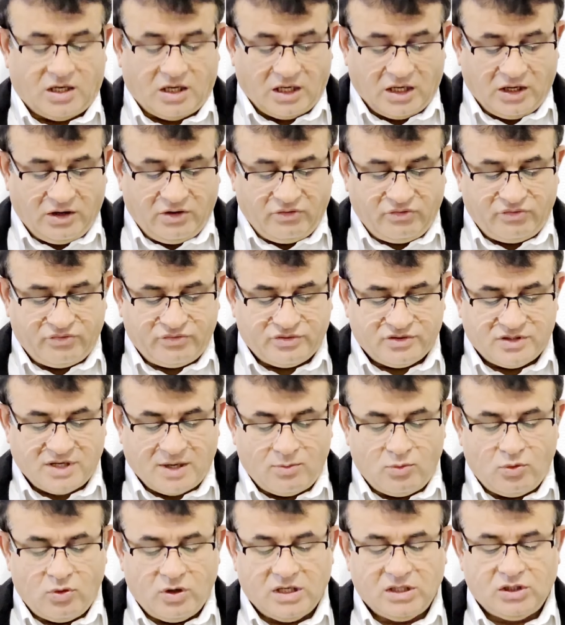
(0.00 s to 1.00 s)
If
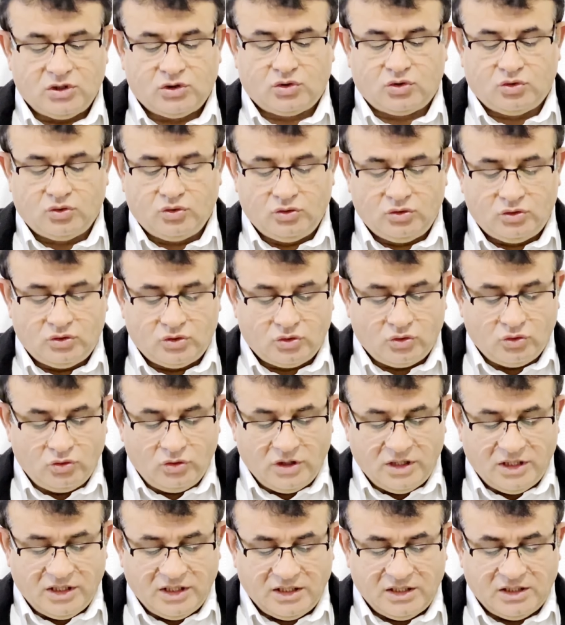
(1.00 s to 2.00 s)
someone
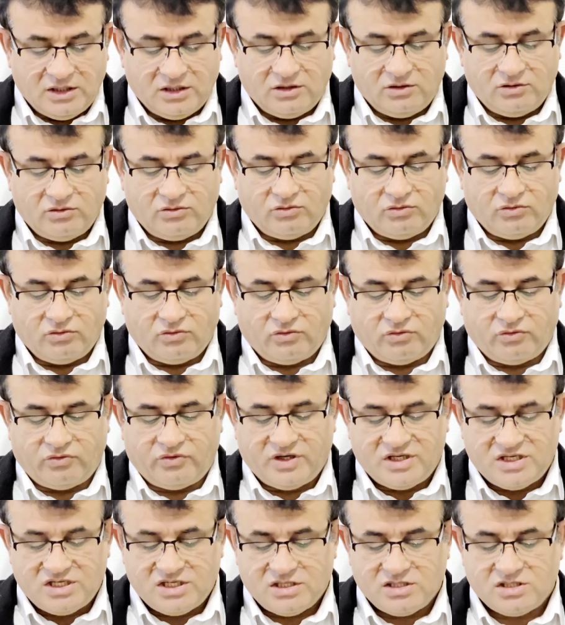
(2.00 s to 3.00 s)
truly
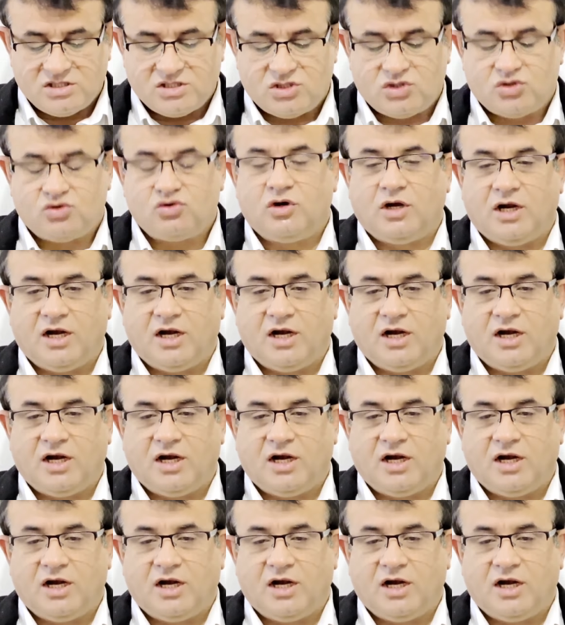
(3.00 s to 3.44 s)
wishes to